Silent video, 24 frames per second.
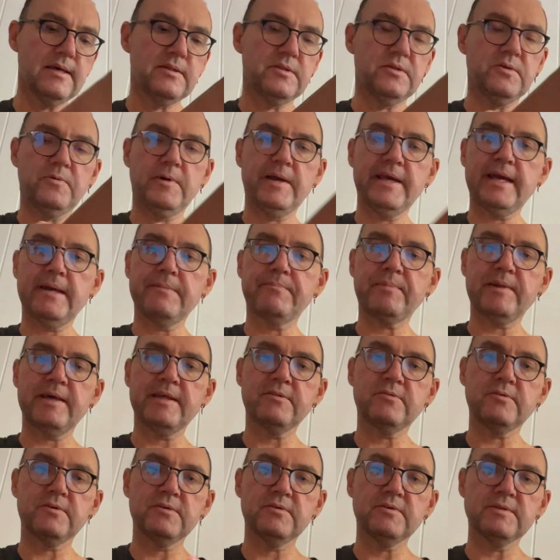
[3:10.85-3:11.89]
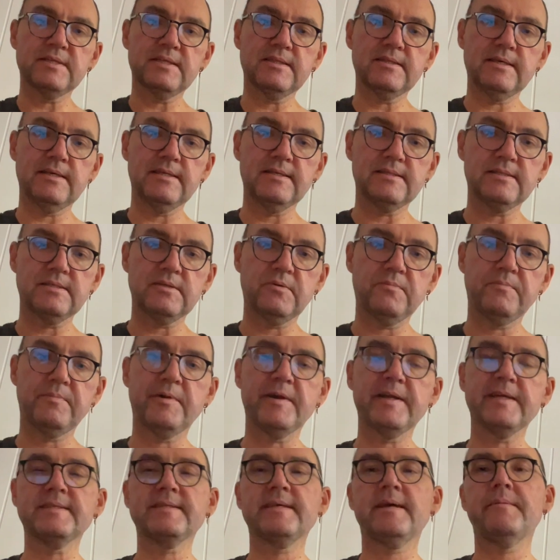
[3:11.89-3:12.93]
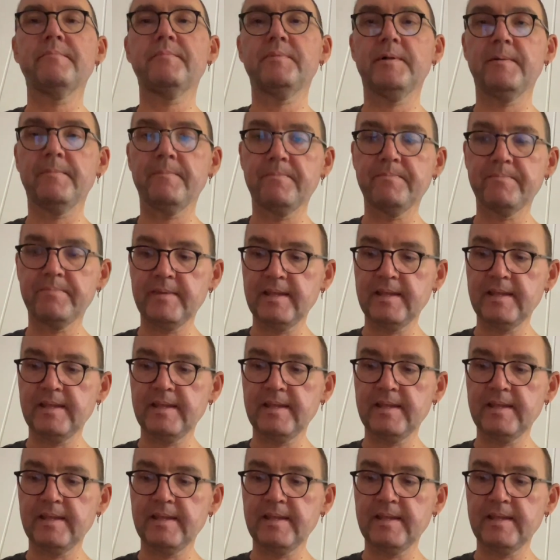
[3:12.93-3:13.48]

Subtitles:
The way I plan to use it is, so for example,